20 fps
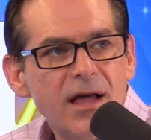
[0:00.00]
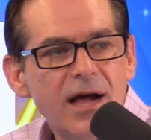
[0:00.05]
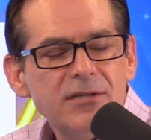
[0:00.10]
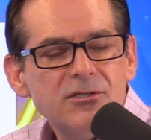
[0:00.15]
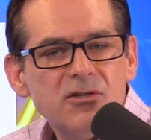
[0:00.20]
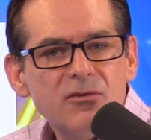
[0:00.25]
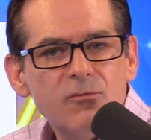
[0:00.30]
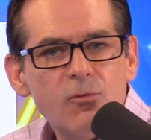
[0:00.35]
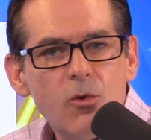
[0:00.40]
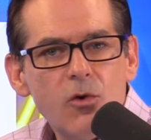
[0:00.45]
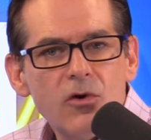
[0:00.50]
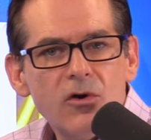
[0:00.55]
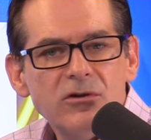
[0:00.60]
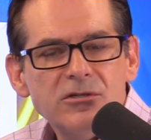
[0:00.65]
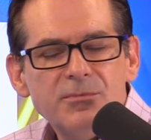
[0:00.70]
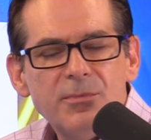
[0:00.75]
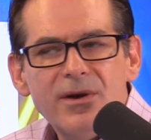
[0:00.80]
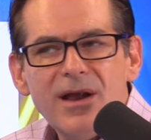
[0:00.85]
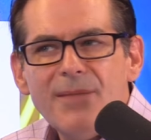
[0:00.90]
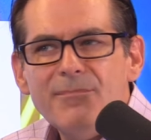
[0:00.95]
Lots of
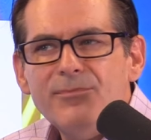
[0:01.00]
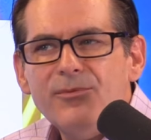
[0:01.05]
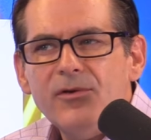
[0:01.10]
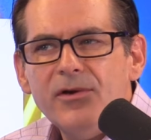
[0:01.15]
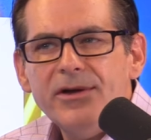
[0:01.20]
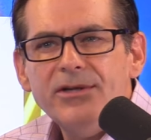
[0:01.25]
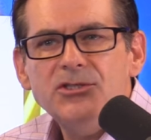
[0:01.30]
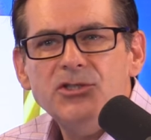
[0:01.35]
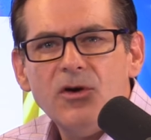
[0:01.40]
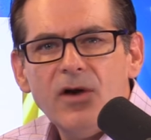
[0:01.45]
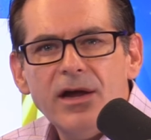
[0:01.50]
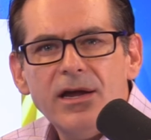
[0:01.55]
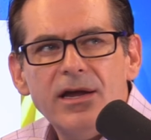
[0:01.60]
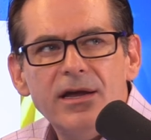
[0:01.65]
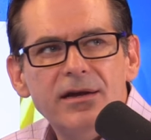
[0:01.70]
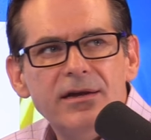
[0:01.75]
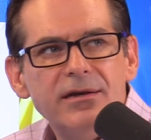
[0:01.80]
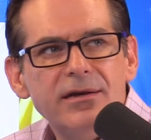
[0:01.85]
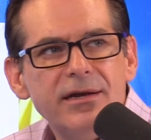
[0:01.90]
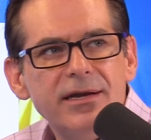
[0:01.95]
wars. But I'm pretty sure I
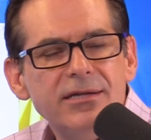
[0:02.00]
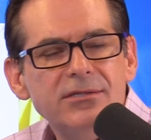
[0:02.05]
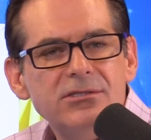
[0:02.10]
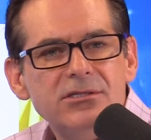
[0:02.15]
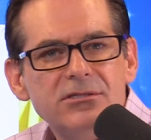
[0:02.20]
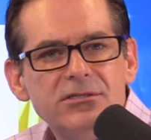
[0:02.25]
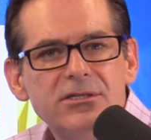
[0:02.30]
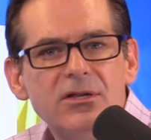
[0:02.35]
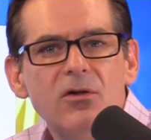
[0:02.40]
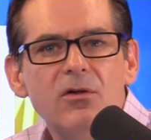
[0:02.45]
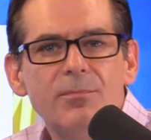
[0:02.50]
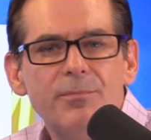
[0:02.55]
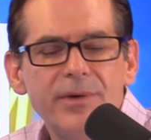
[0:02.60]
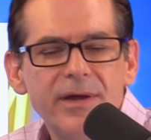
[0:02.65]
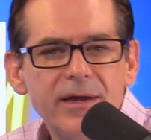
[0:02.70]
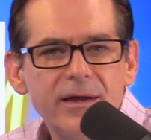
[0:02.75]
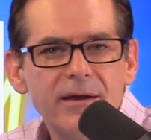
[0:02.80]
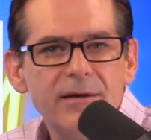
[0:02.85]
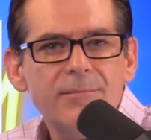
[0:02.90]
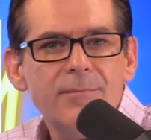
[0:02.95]
can, and still
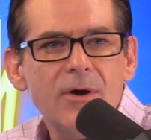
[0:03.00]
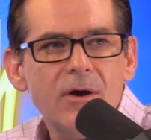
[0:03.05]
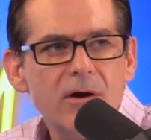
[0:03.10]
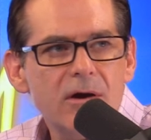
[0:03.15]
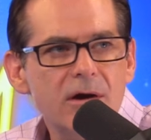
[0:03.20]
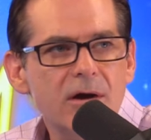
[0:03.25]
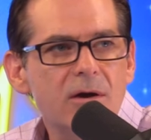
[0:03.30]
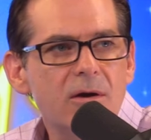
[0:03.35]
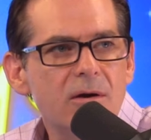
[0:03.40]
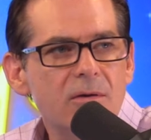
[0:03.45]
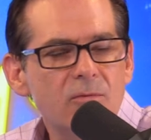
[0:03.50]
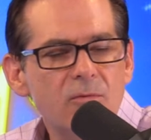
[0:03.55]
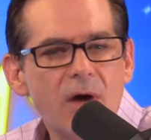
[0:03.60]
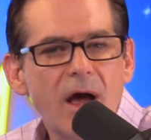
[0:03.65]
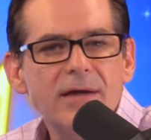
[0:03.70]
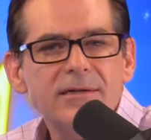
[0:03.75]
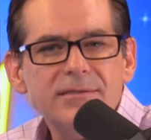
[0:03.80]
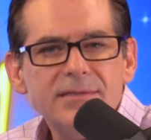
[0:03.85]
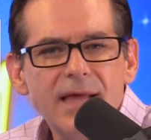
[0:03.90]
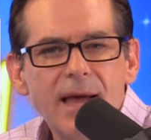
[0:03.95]
being in America,
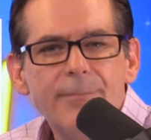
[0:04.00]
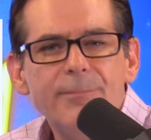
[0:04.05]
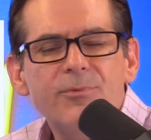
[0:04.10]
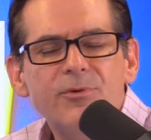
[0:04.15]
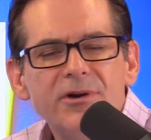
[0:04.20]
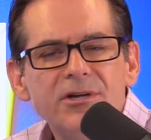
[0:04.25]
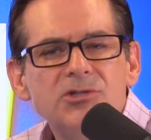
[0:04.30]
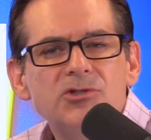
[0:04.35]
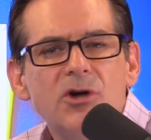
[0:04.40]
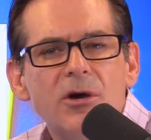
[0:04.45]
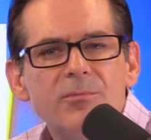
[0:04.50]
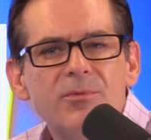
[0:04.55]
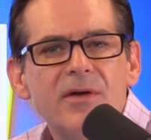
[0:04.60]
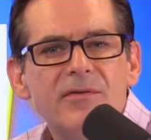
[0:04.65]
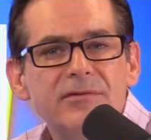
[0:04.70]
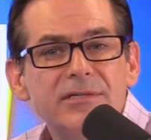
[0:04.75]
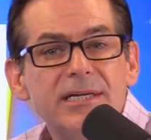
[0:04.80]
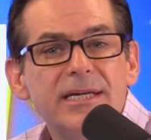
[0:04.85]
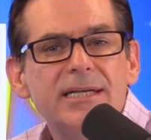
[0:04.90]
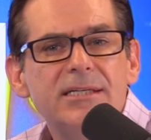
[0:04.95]
I'm pretty sure I'll be
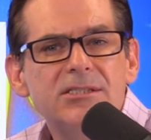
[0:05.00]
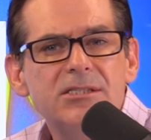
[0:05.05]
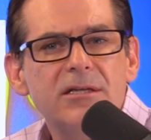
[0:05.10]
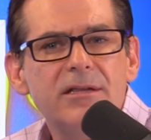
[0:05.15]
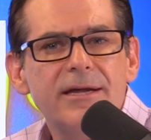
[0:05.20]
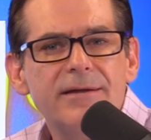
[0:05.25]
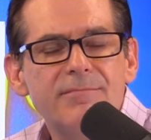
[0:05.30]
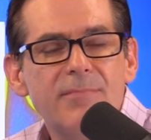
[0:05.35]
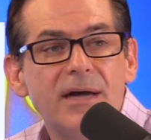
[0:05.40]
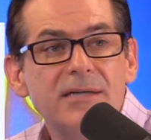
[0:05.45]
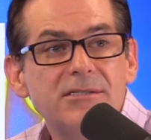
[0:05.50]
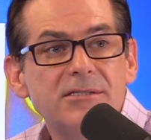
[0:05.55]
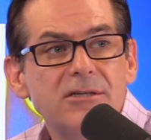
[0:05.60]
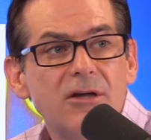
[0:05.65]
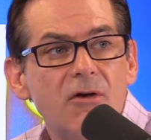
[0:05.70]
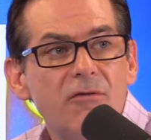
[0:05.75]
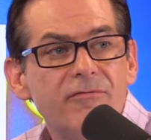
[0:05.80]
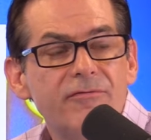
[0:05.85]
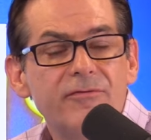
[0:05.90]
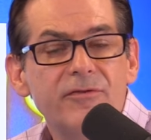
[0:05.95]
able to insulate
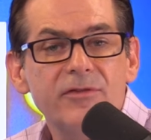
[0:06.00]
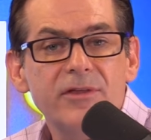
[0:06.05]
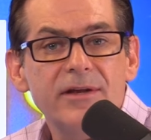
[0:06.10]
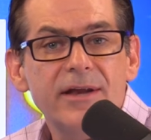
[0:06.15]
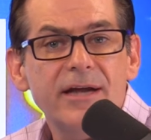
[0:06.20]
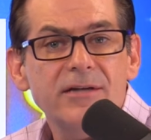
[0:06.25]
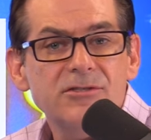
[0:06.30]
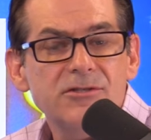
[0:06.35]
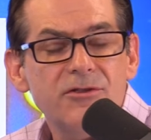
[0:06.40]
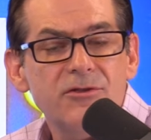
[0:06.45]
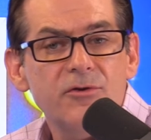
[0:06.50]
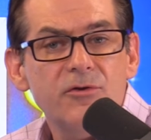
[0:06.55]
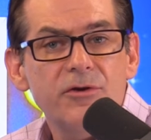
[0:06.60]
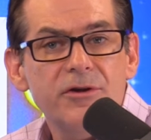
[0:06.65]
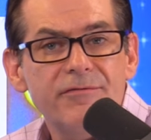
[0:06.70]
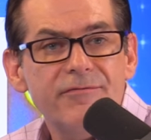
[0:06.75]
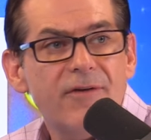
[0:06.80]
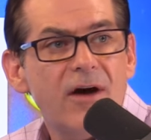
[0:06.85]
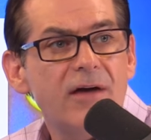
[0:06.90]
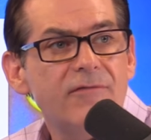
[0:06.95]
myself for the next
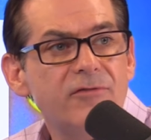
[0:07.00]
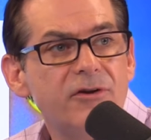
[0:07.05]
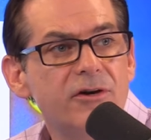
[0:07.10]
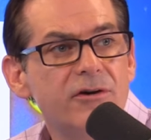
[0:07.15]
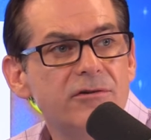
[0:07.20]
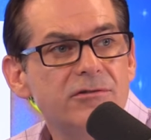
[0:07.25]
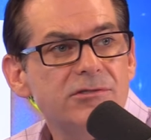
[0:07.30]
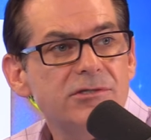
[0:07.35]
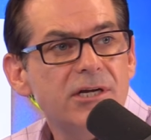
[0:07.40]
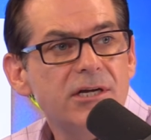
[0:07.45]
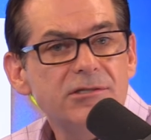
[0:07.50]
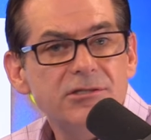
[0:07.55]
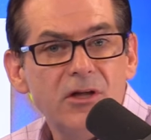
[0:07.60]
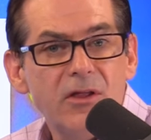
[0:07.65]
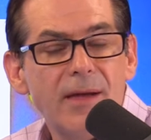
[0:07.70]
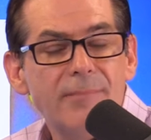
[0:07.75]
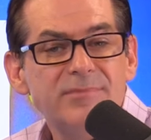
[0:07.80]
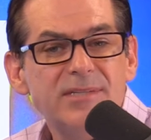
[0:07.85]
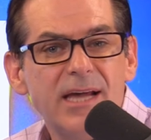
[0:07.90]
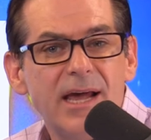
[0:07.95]
35 years
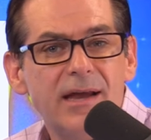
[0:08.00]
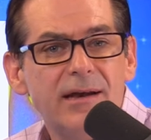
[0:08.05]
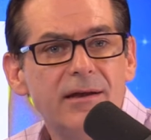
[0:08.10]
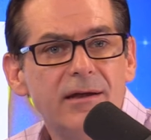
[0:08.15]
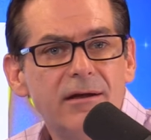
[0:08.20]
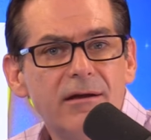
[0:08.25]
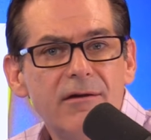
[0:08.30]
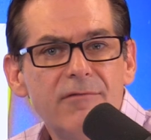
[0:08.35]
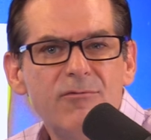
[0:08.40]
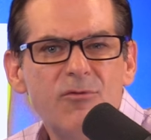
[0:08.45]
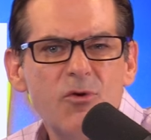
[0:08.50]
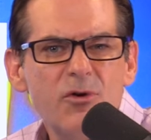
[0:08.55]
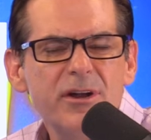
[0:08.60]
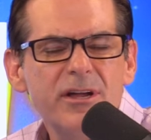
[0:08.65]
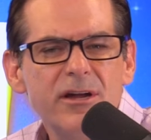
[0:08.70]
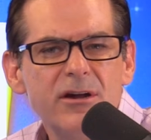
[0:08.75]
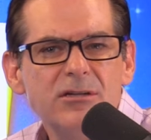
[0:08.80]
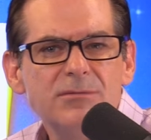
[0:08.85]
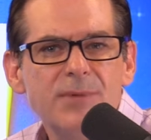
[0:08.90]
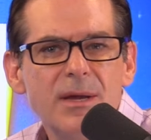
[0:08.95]
till I'm dead. 40
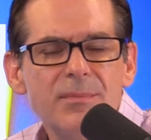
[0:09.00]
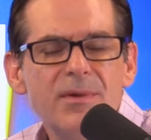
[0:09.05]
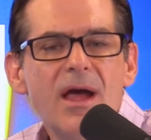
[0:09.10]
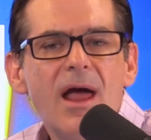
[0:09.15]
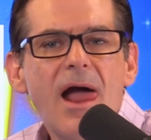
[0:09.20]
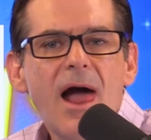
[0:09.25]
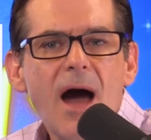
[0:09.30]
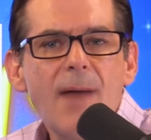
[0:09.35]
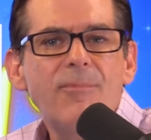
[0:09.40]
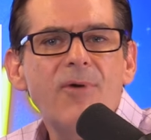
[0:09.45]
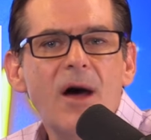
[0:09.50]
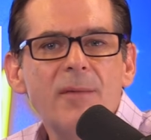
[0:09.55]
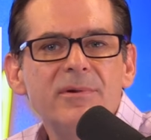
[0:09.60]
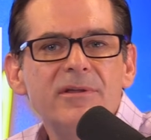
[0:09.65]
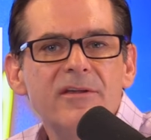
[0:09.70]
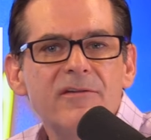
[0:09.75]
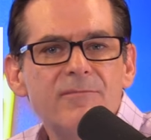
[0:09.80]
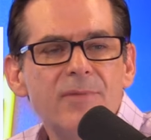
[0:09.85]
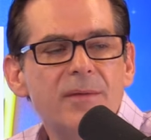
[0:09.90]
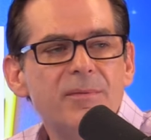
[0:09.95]
years, maybe. I'll
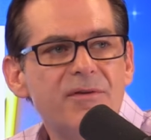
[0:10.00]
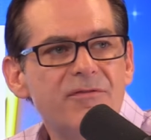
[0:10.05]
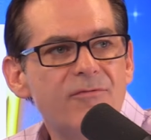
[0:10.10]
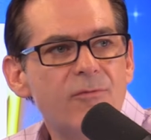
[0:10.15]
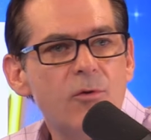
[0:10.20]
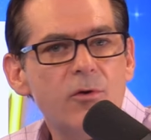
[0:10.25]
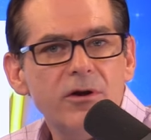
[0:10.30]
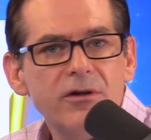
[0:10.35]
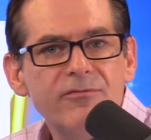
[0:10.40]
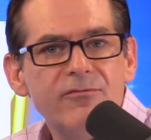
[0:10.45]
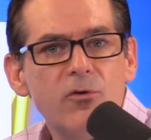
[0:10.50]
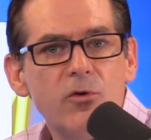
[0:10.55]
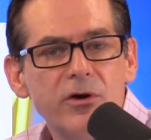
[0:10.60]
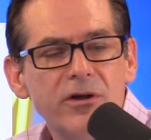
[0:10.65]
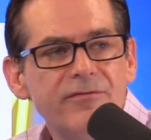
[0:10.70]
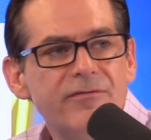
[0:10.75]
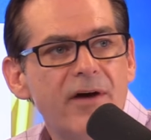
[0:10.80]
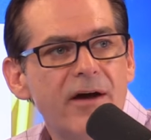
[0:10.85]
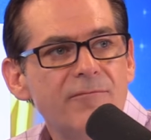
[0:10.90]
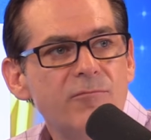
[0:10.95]
probably live maybe 40,
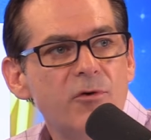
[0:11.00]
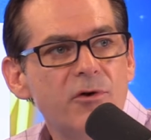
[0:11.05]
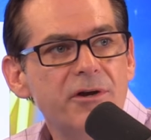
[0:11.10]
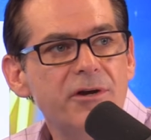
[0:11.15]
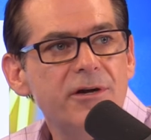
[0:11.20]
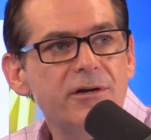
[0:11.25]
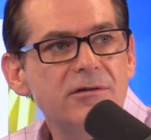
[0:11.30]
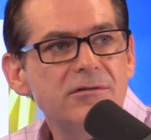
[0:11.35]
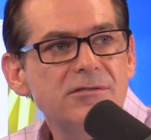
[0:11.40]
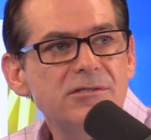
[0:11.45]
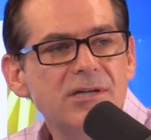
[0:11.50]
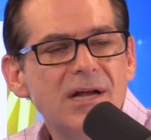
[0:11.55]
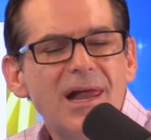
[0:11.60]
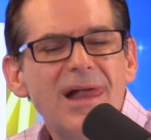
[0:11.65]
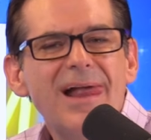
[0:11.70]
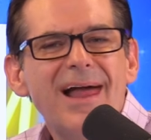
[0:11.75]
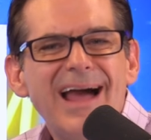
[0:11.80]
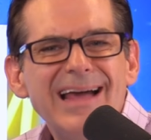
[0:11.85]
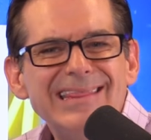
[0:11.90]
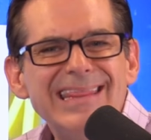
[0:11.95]
45 more years.
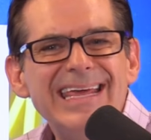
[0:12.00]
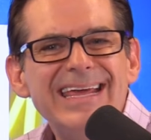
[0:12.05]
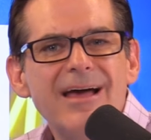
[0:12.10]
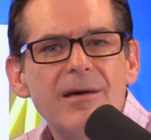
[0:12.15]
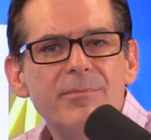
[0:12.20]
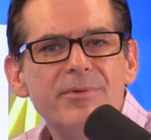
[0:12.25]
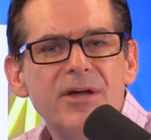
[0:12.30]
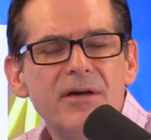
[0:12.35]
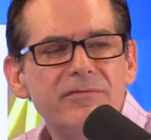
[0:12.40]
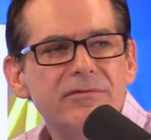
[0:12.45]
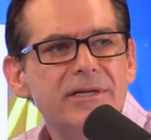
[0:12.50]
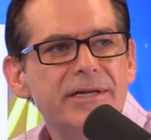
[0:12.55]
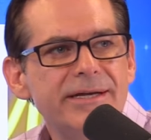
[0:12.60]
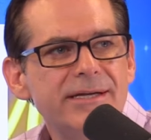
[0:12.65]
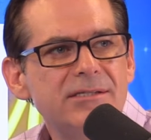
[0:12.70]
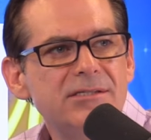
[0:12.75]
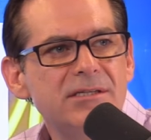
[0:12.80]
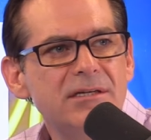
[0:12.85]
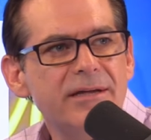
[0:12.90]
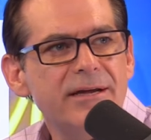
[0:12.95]
I think I'll be able to
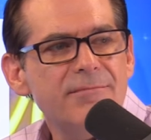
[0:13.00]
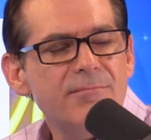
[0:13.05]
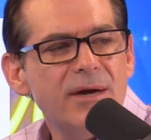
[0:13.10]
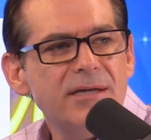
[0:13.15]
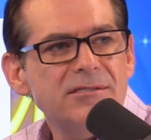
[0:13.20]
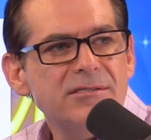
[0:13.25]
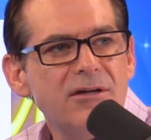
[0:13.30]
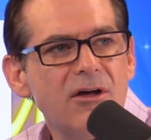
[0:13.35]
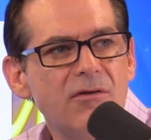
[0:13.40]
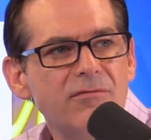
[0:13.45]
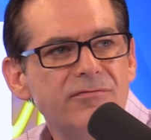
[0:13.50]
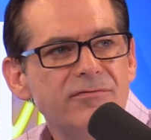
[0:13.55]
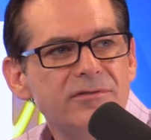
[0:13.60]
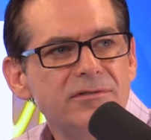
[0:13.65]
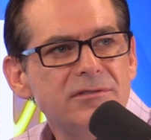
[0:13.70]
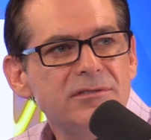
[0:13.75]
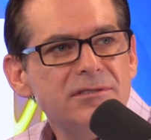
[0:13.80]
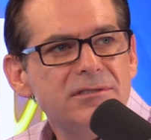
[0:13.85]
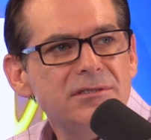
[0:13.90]
insulate myself.